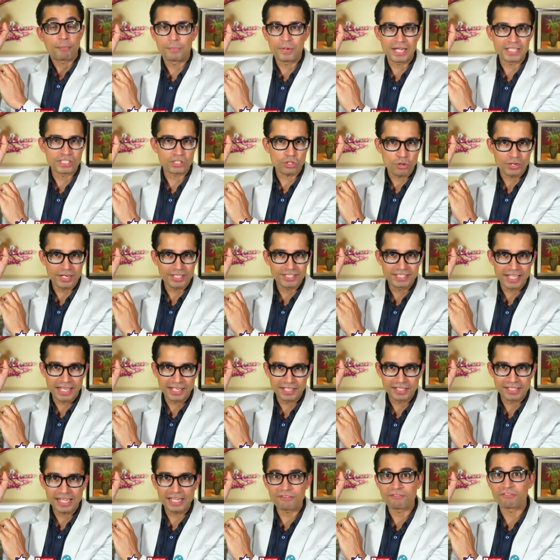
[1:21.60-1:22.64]
Press on it
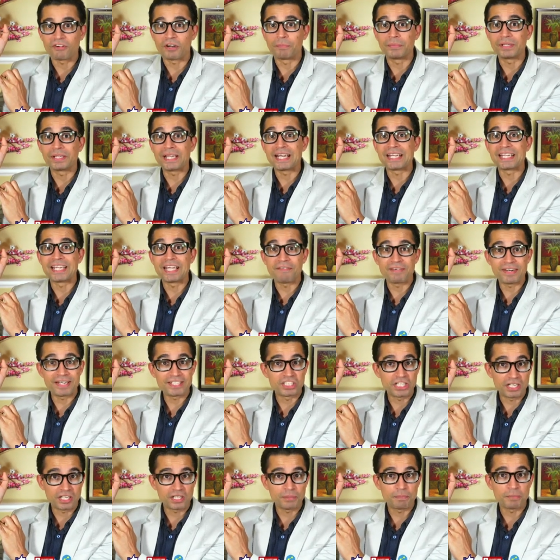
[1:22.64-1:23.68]
gently and firmly and give it a
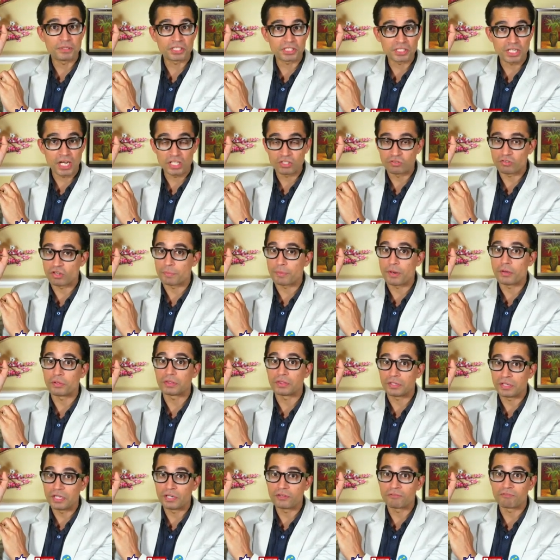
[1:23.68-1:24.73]
gentle massage for
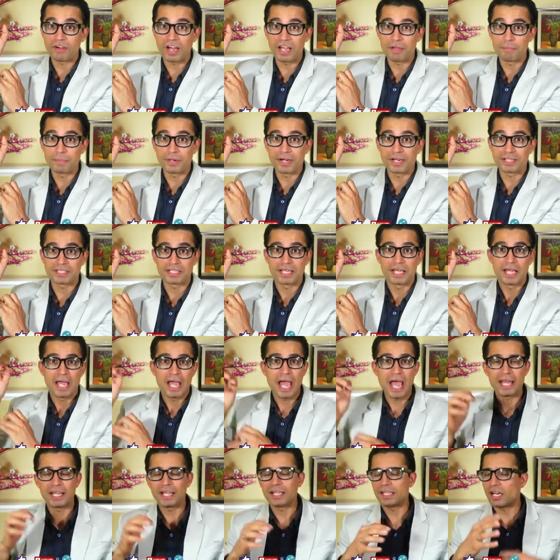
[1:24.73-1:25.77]
about 3 to 5 minutes.
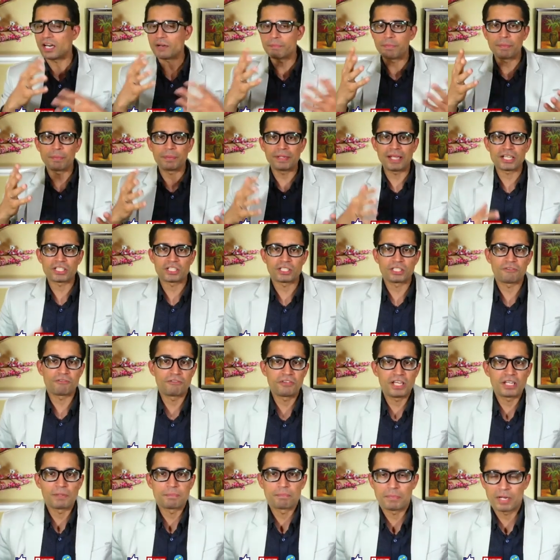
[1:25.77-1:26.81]
And a lot of people actually
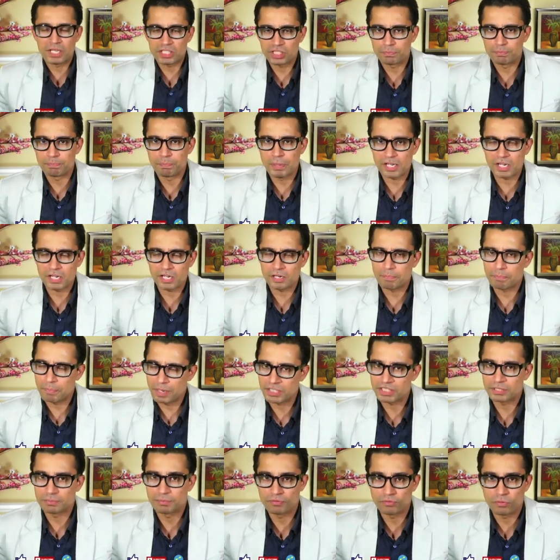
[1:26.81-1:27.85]
feel much better
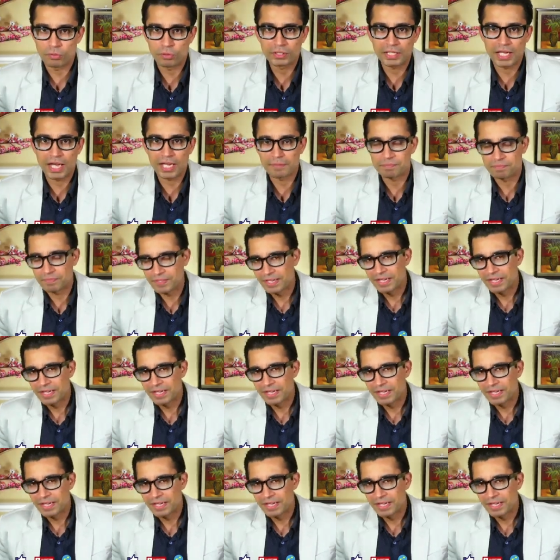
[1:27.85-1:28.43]
much before that.